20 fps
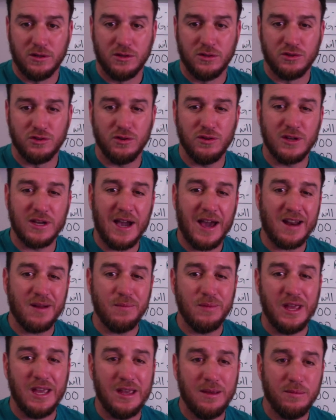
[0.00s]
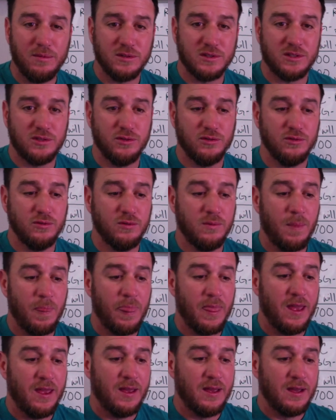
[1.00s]
So you gotta be able to,
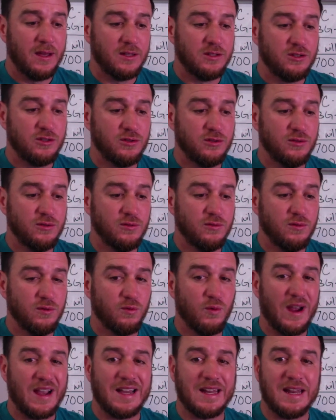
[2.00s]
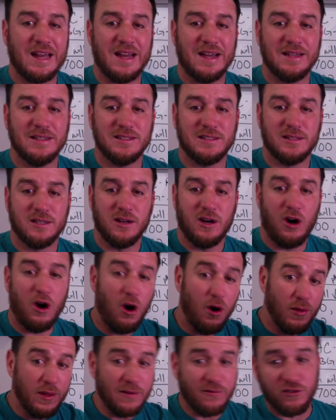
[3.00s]
to recognize
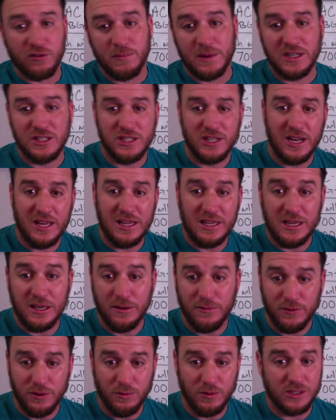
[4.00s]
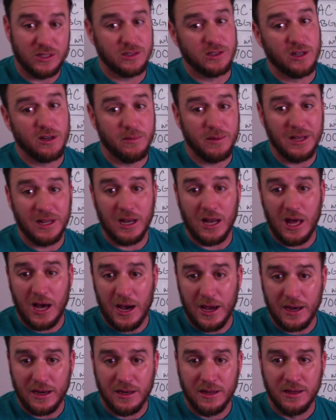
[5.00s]
all the information they give you, which is gonna be a
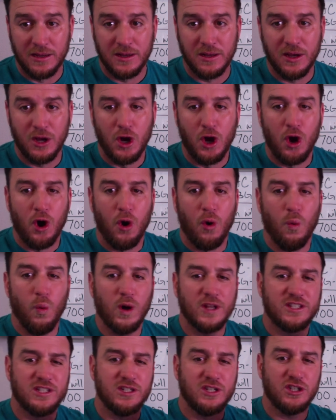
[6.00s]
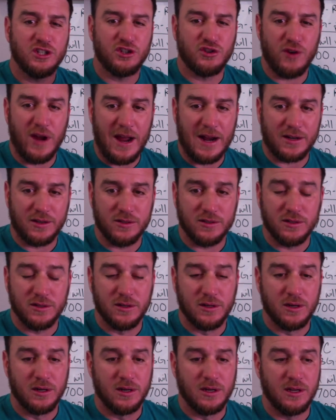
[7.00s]
lot. What's a distractor
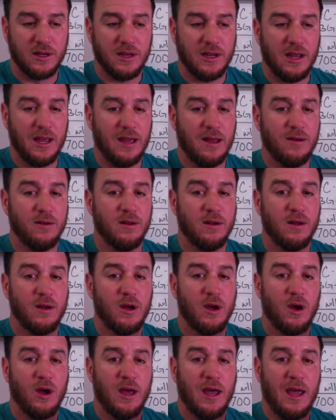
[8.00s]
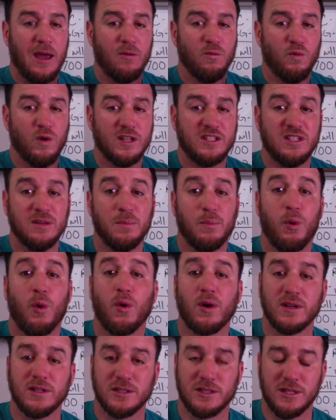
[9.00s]
and, and what's
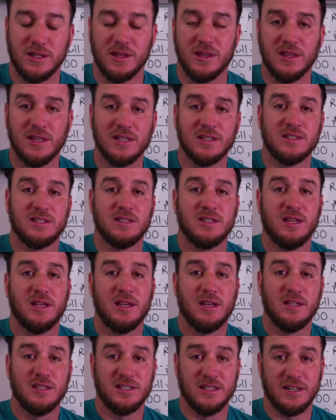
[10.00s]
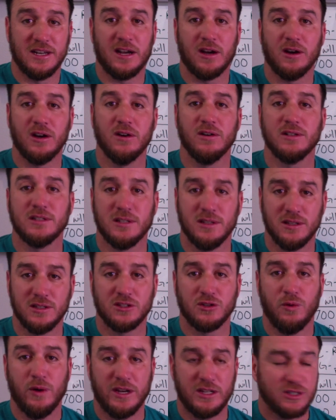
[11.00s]
important to this scenario into this
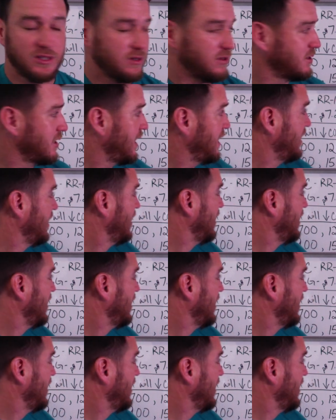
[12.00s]
question, okay?